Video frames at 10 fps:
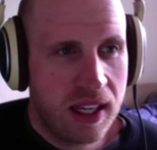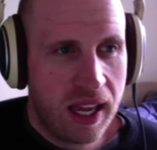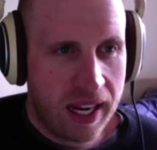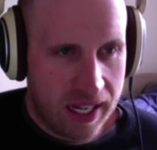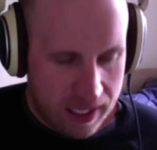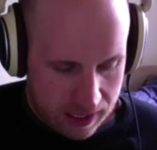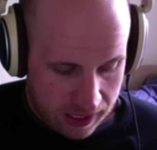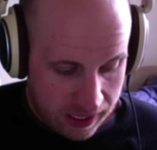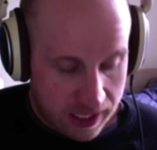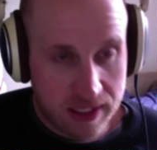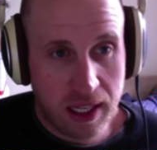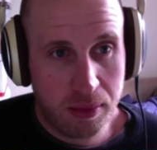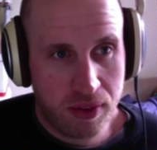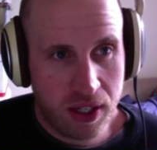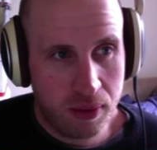And I can't type
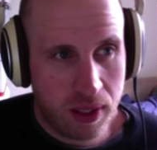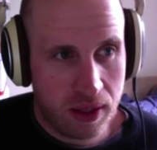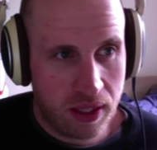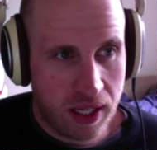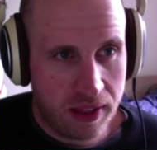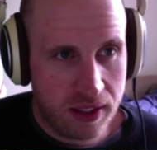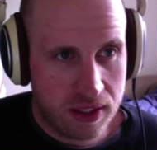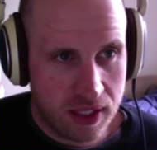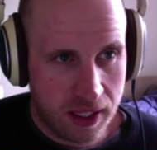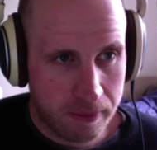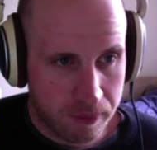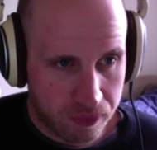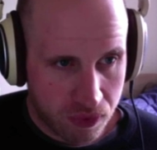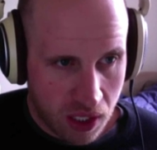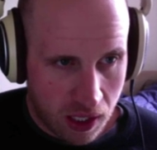very well on this thing.
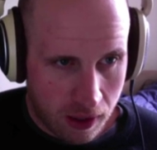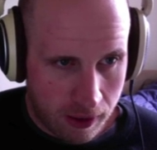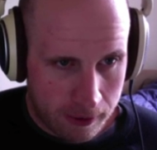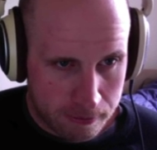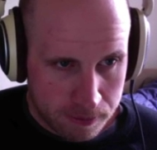All right.